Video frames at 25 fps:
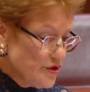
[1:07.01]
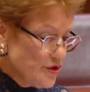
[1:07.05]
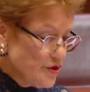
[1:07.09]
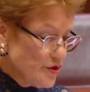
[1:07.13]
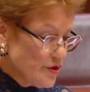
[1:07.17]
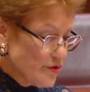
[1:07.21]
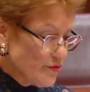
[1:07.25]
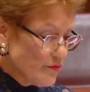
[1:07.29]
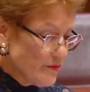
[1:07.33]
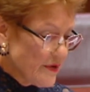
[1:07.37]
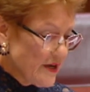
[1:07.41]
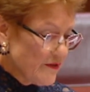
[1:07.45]
to
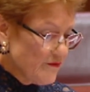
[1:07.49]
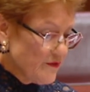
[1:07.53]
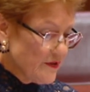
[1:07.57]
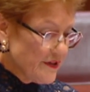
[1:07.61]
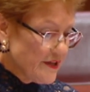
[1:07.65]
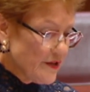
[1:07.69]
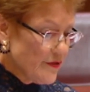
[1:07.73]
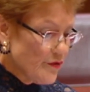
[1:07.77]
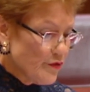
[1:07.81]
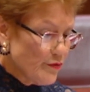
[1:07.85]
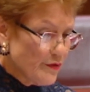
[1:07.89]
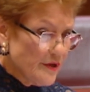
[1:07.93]
the
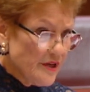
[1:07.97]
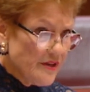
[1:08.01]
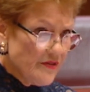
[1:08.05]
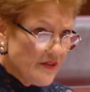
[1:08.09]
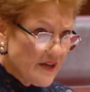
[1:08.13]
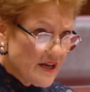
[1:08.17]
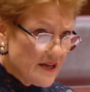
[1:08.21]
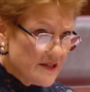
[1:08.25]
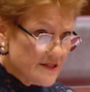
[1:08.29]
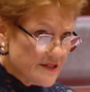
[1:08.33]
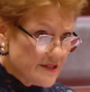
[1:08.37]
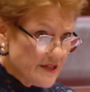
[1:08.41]
roughly
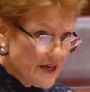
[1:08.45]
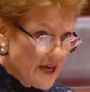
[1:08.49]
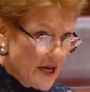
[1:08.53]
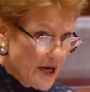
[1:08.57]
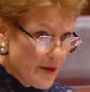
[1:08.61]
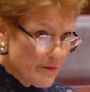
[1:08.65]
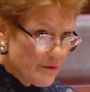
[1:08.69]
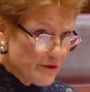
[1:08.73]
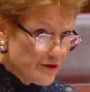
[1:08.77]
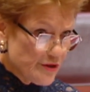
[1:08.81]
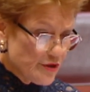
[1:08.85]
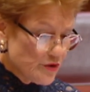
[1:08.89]
3,000
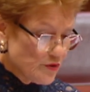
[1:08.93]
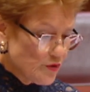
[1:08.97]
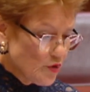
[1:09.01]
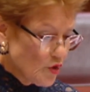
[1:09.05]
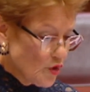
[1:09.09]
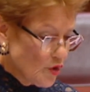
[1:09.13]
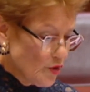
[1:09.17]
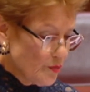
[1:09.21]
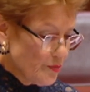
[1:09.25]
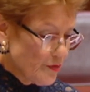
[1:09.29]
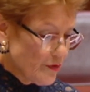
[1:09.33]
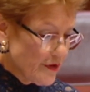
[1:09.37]
Aboriginal
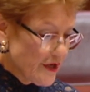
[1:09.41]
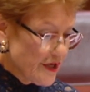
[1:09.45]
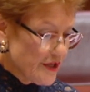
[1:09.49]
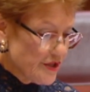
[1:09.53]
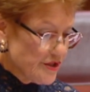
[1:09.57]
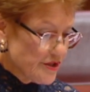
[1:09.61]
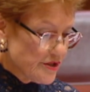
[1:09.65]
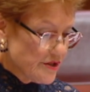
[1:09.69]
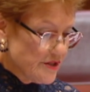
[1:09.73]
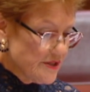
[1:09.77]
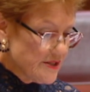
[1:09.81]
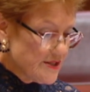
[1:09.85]

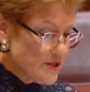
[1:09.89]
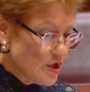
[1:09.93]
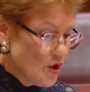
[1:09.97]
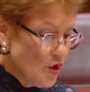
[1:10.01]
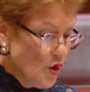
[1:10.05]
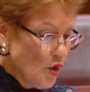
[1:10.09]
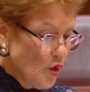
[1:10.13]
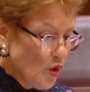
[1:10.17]
corporations,